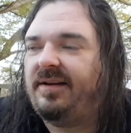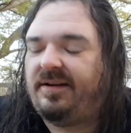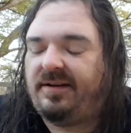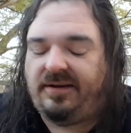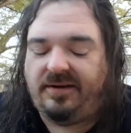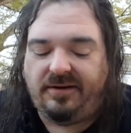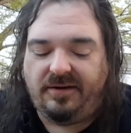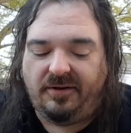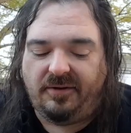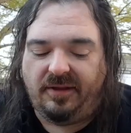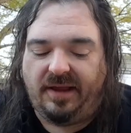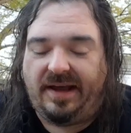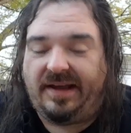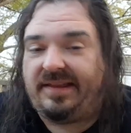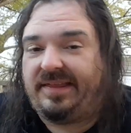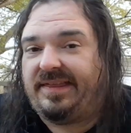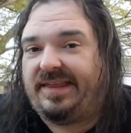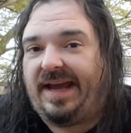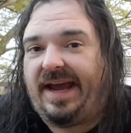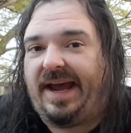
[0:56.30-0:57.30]
Like
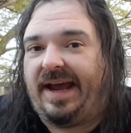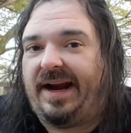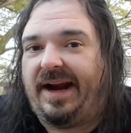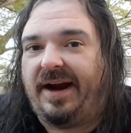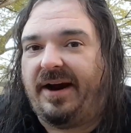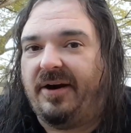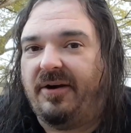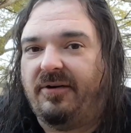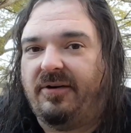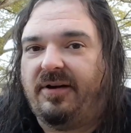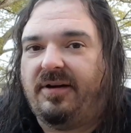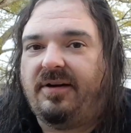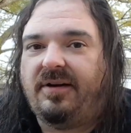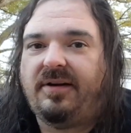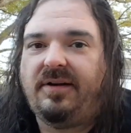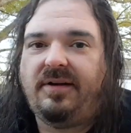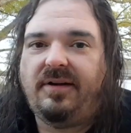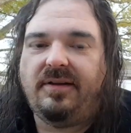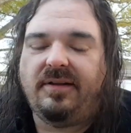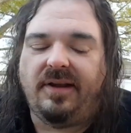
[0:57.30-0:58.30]
that era,
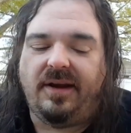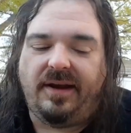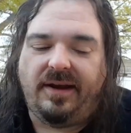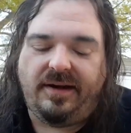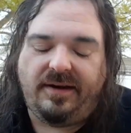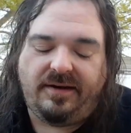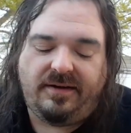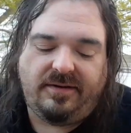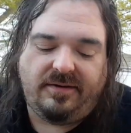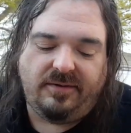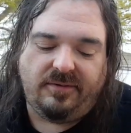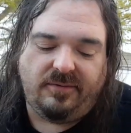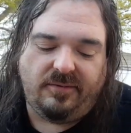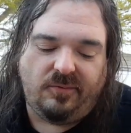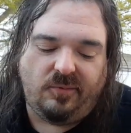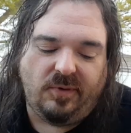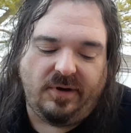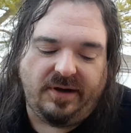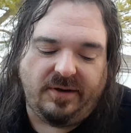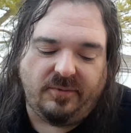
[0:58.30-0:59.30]
like
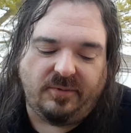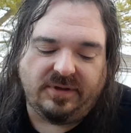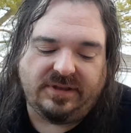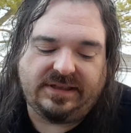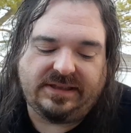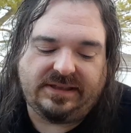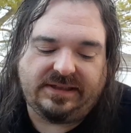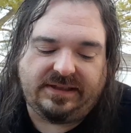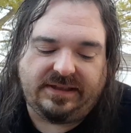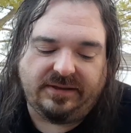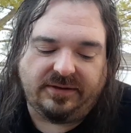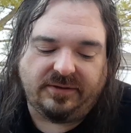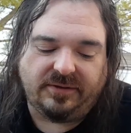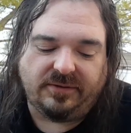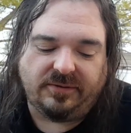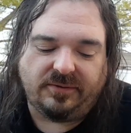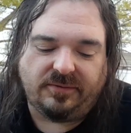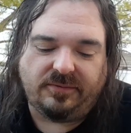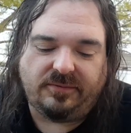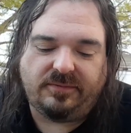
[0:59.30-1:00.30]
when it was
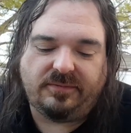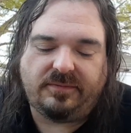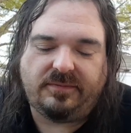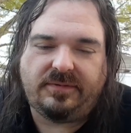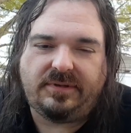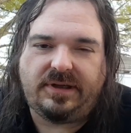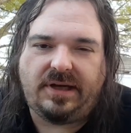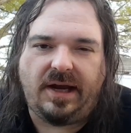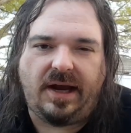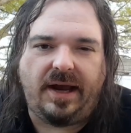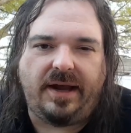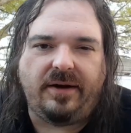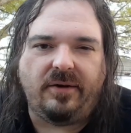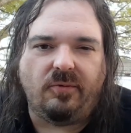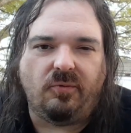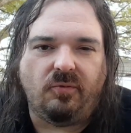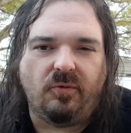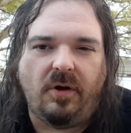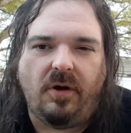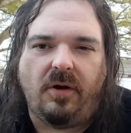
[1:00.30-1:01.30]
still kind of
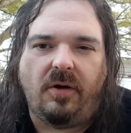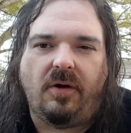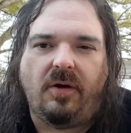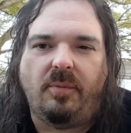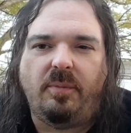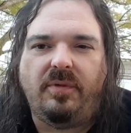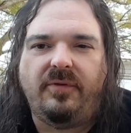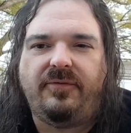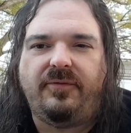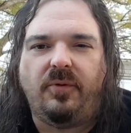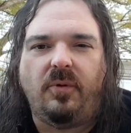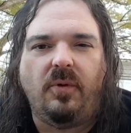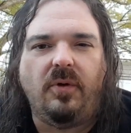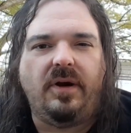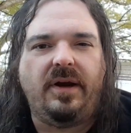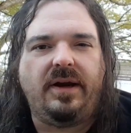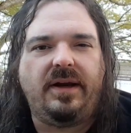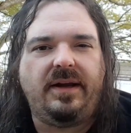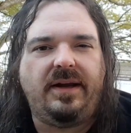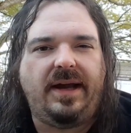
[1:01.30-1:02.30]
raw before
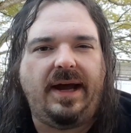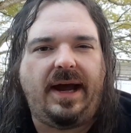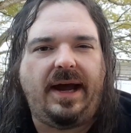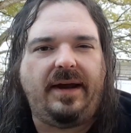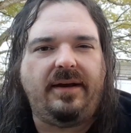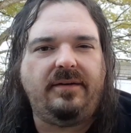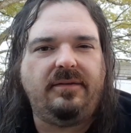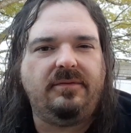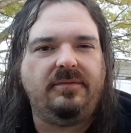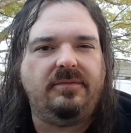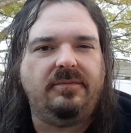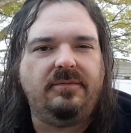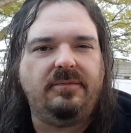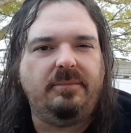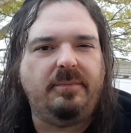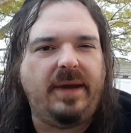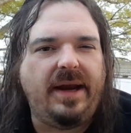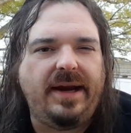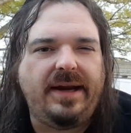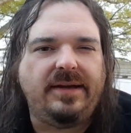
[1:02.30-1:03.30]
it got
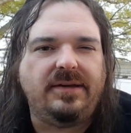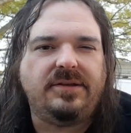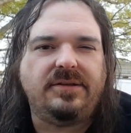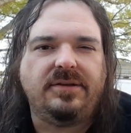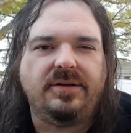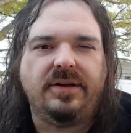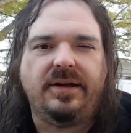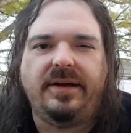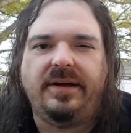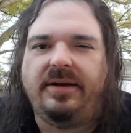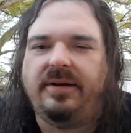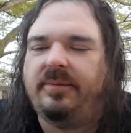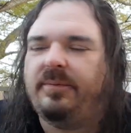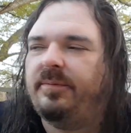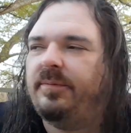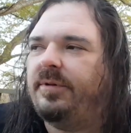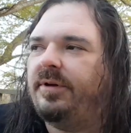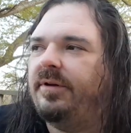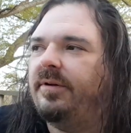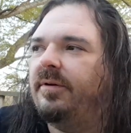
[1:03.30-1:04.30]
mainstream.
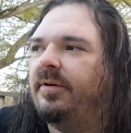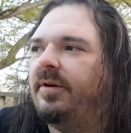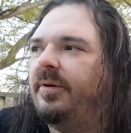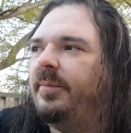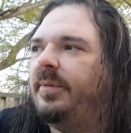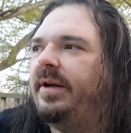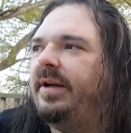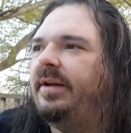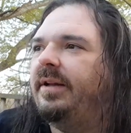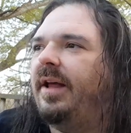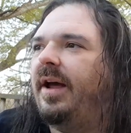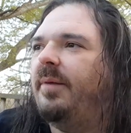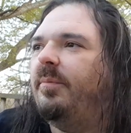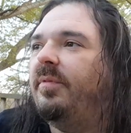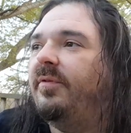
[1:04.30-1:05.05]
You know what I mean? Like